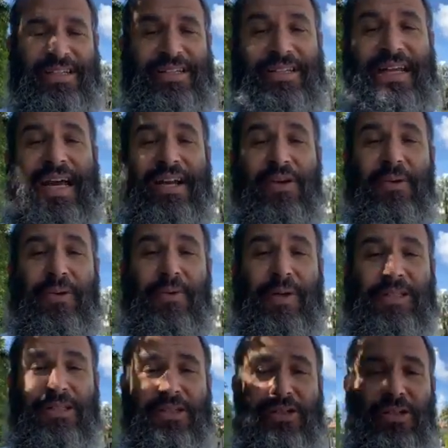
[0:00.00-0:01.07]
So not knowing
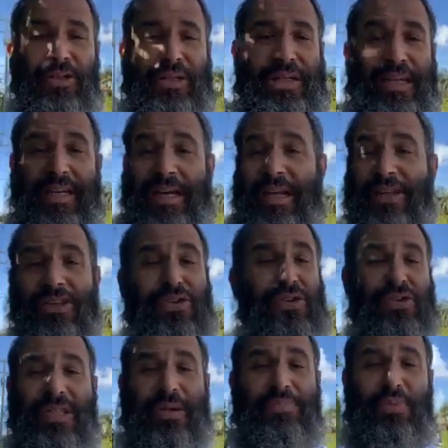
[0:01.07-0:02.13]
what to do, he had
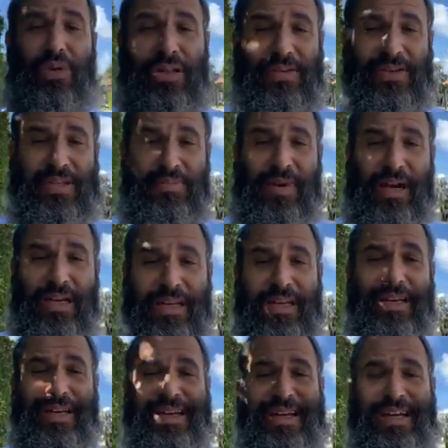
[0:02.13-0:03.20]
used up all of his money.